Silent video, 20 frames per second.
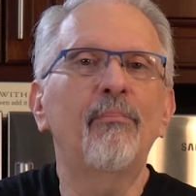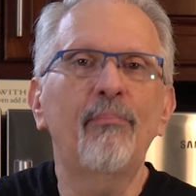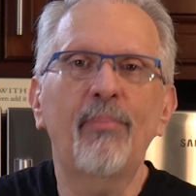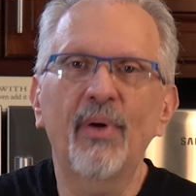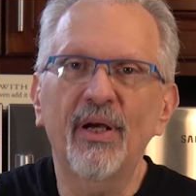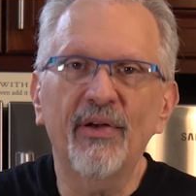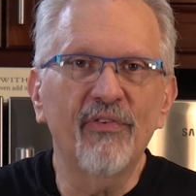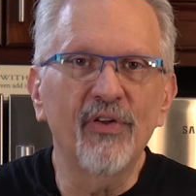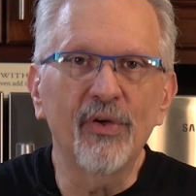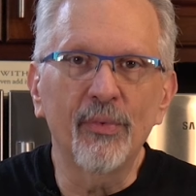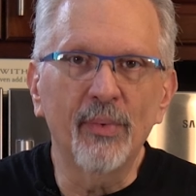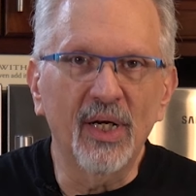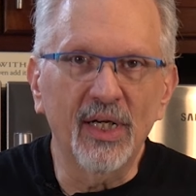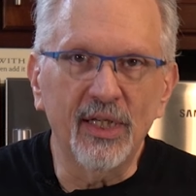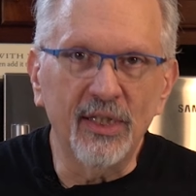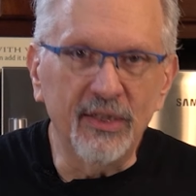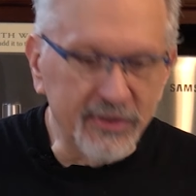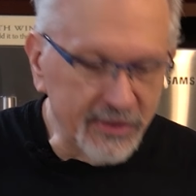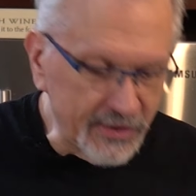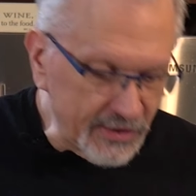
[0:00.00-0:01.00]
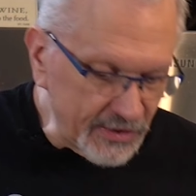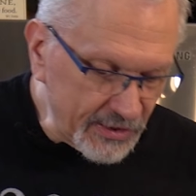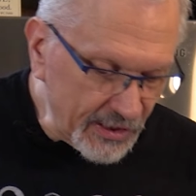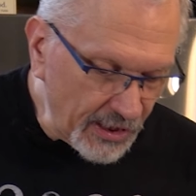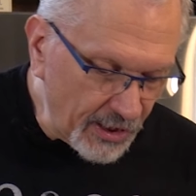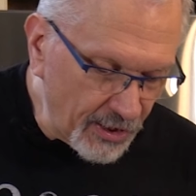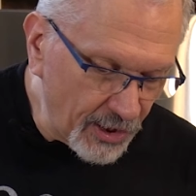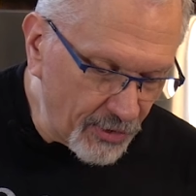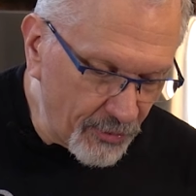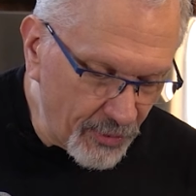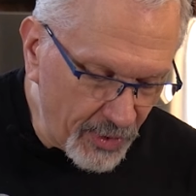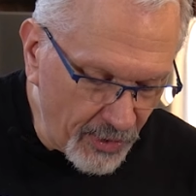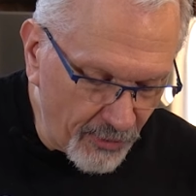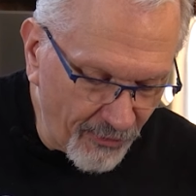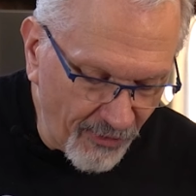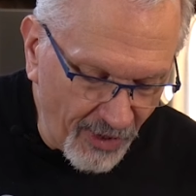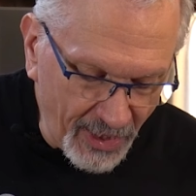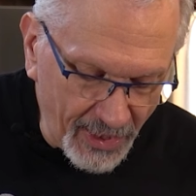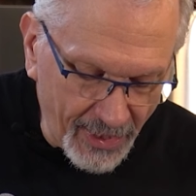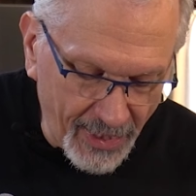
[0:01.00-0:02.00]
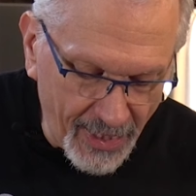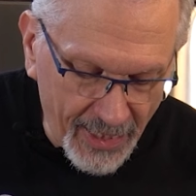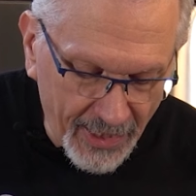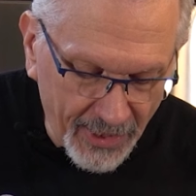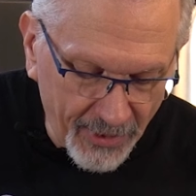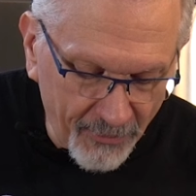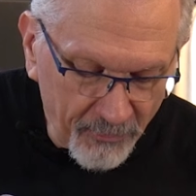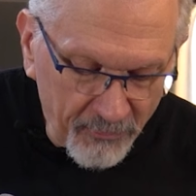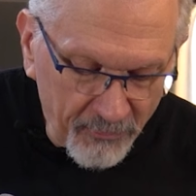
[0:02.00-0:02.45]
But if you want to use the glue, go right ahead.